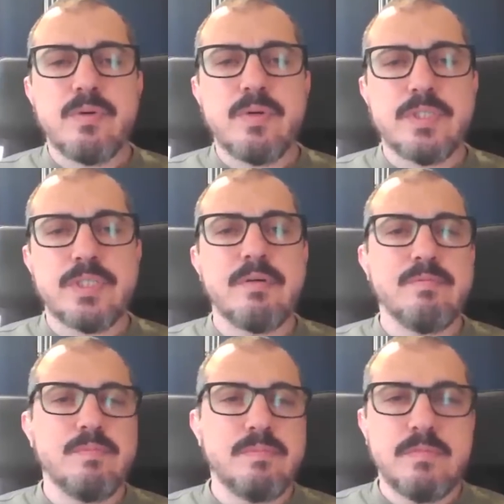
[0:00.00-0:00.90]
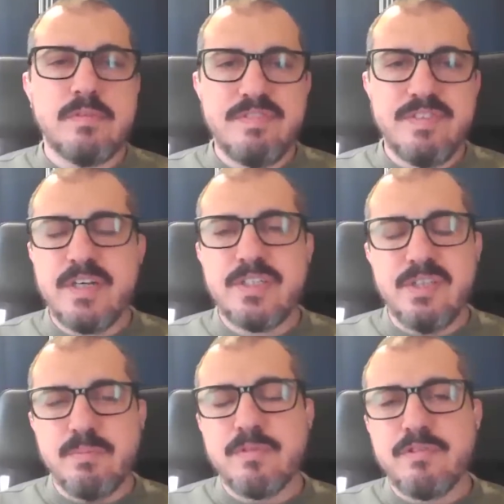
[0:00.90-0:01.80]
or some very
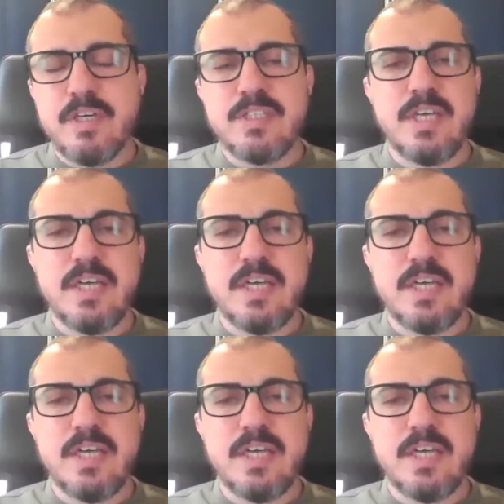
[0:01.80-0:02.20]
simple phrase